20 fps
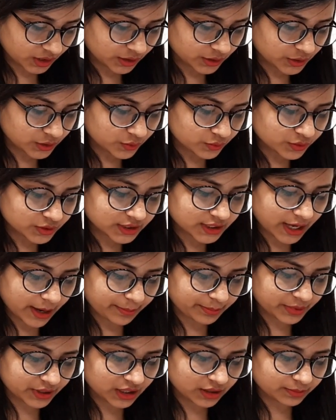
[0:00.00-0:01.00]
use
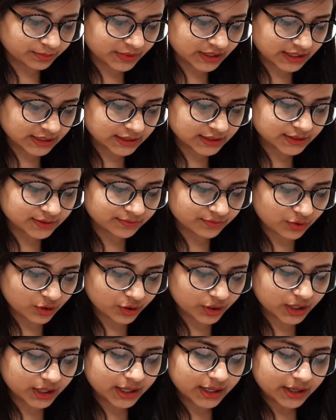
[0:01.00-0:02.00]
separate bins
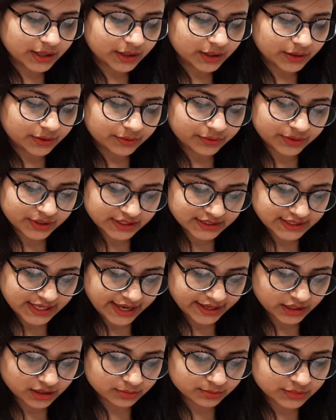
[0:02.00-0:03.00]
for
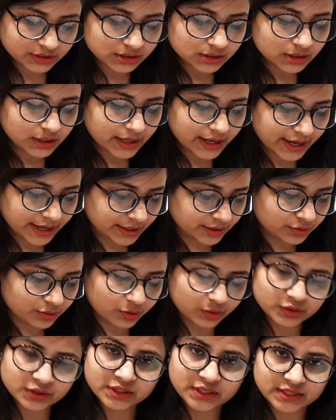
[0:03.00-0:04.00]
recyclable and
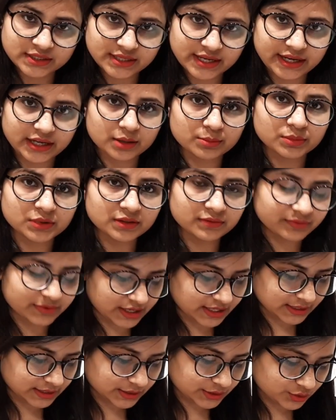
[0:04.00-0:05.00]
non-recyclable
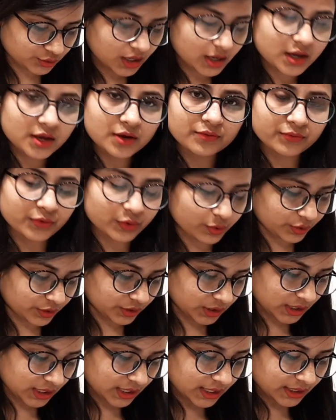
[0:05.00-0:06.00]
waste. Fourth,
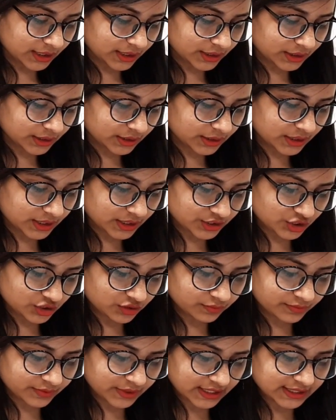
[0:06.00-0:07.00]

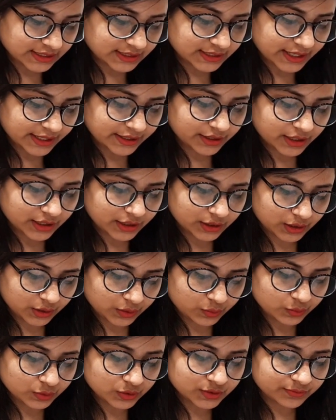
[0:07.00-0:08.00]
kitchen waste that
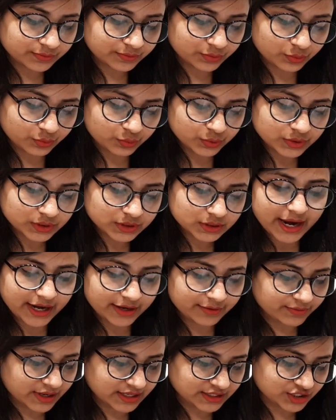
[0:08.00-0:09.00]
includes fruit
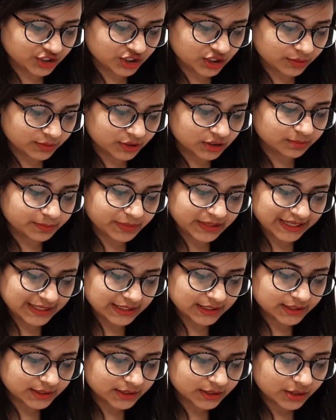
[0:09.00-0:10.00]
and vegetable
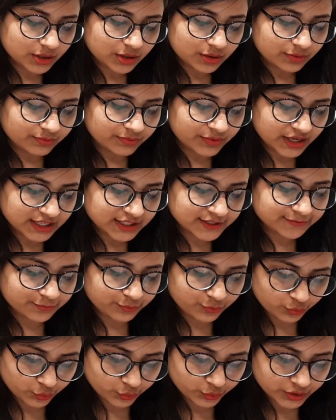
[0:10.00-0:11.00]
peels, waste
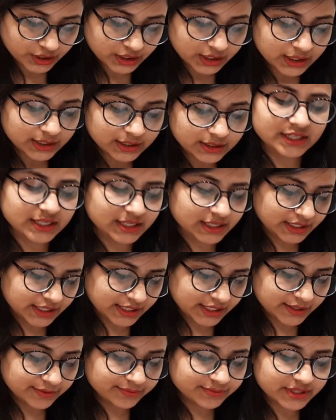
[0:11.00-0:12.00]
food, tea
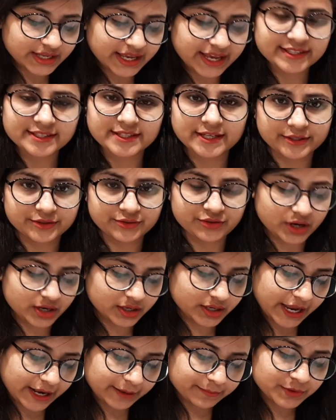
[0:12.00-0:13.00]
leaves,
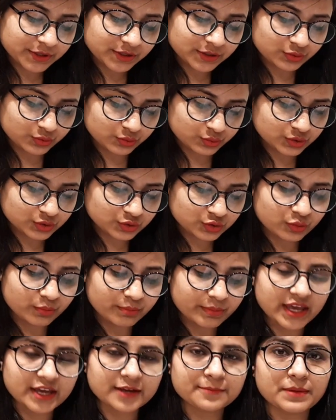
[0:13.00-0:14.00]
etc. can be used to
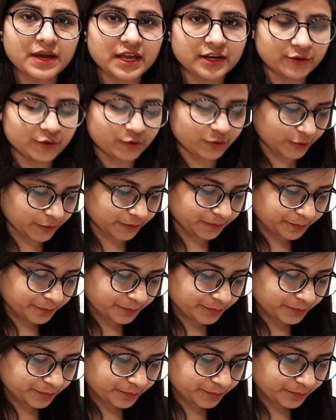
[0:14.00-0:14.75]
make manure.